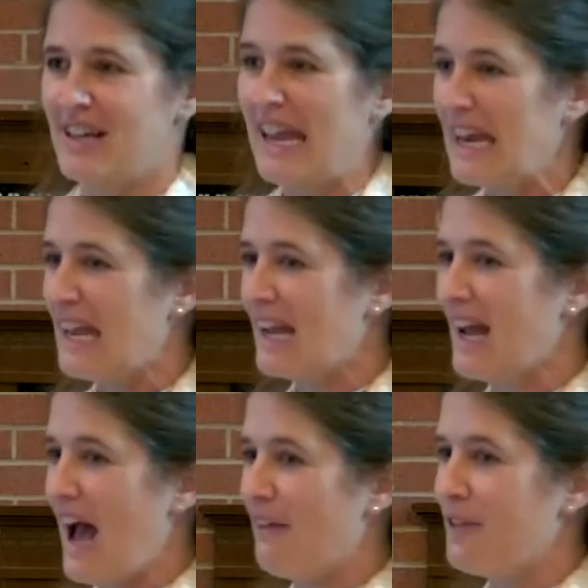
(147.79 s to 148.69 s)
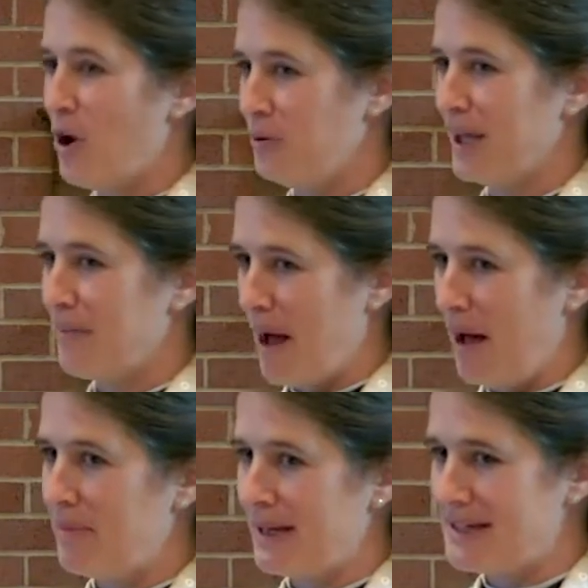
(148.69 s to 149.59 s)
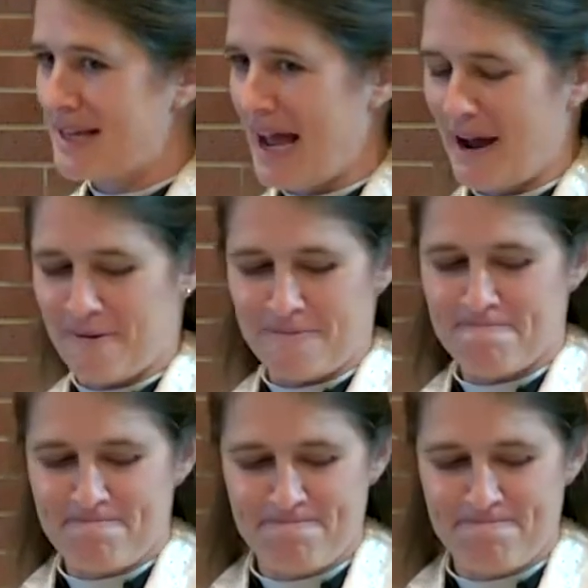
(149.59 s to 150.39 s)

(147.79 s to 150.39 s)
eating at the only pub in town.